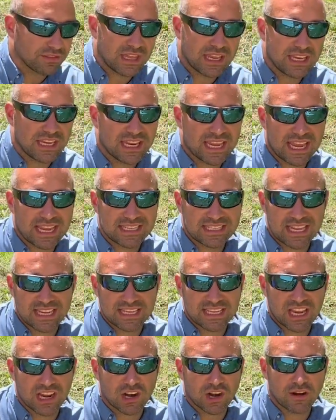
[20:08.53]
think you can't
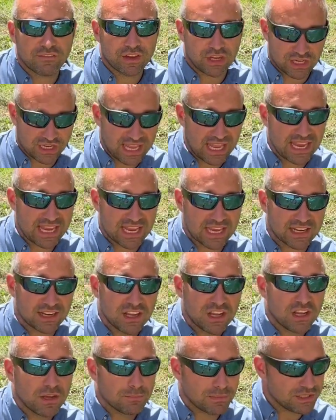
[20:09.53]
take care of it. You can,
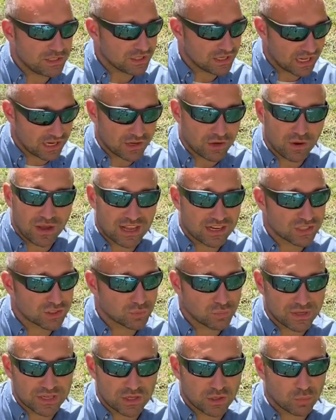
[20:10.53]
but you got to know how to
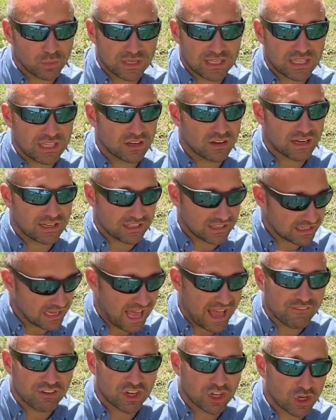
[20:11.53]
swing your weed eater and
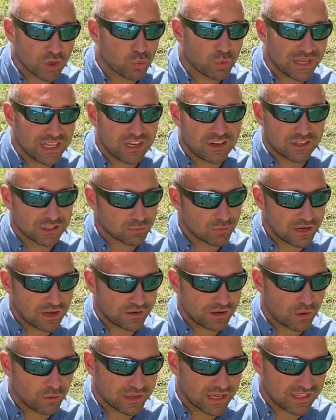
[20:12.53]
have a good weed eater as well.
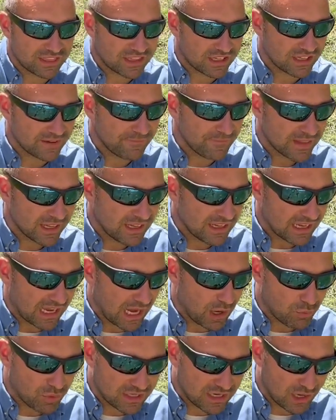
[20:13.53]
Don't get the,
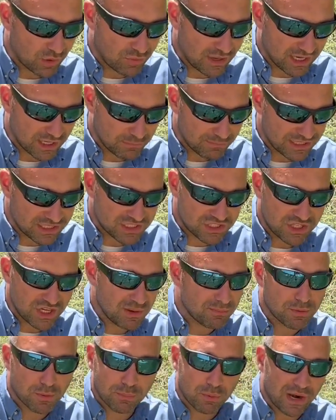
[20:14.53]
I would not recommend
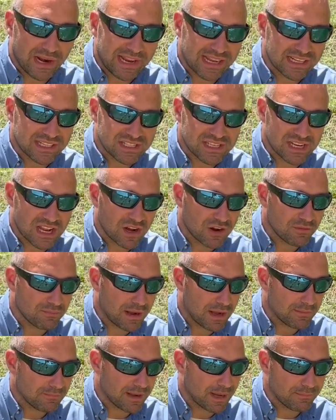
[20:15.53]
cheaper brands. You know,
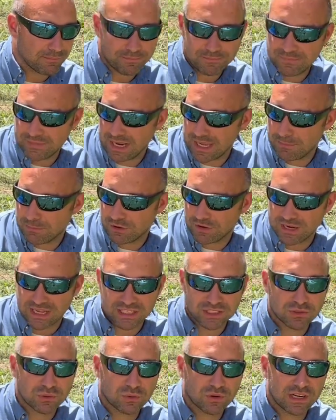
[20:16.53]
my neighbor
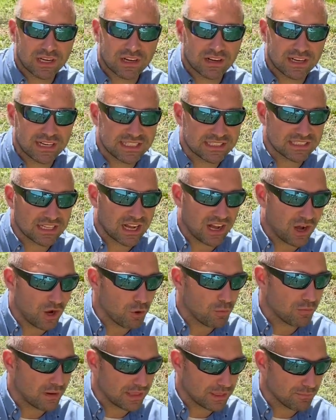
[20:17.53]
next door here, he's not
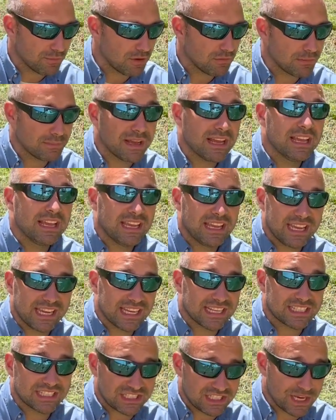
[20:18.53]
home at the moment, but he
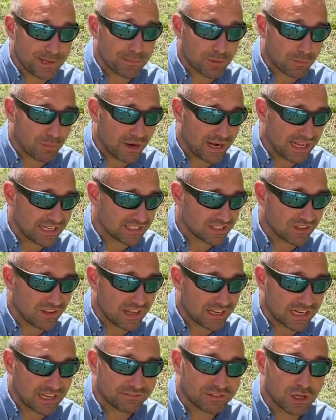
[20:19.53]
gets cheaper brands a lot.
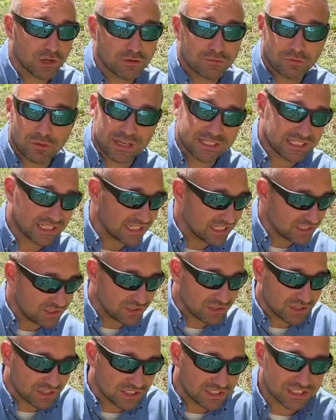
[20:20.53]
And I've told him before, I said, get
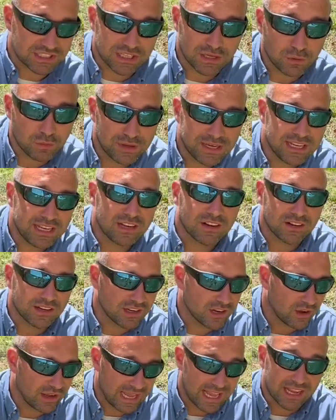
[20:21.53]
you a good Stihl weed eater. You
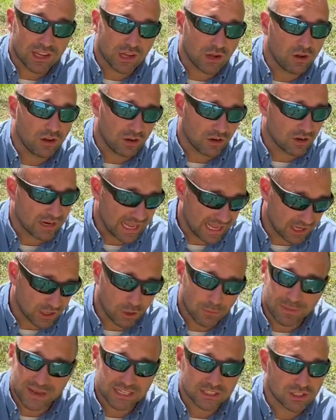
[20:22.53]
know,
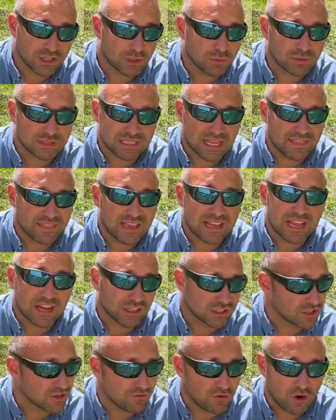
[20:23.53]
Echo makes good ones. I think
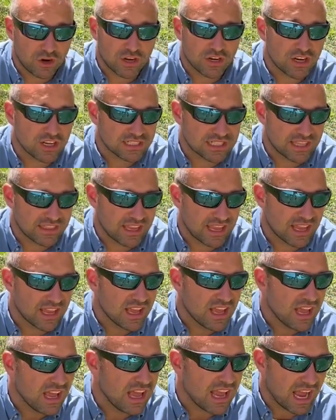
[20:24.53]
Husqvarna does. I think
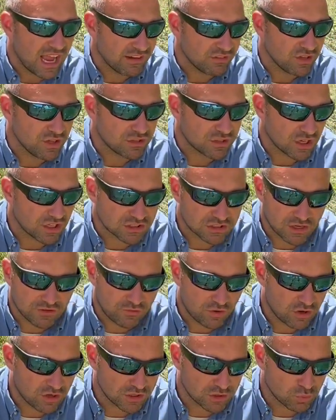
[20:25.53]
I've used
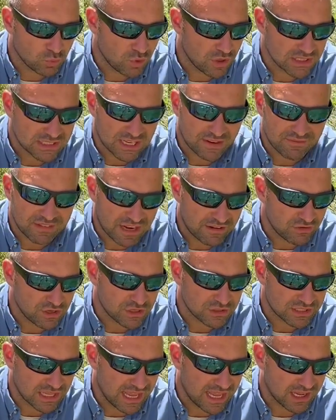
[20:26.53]
Husqvarna's once. I've never
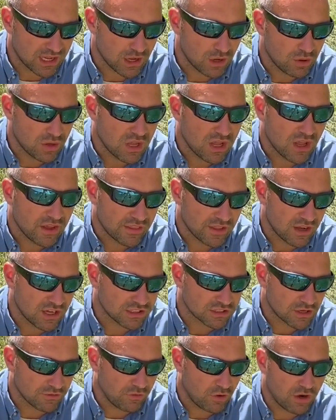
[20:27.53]
used the Echo. The
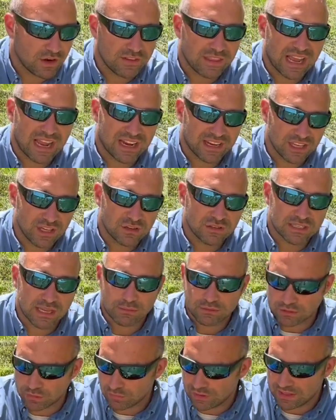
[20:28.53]
Husqvarna that I used that
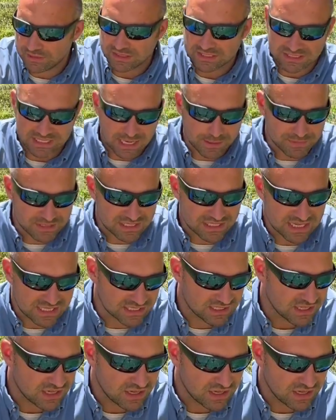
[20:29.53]
was around the same as this.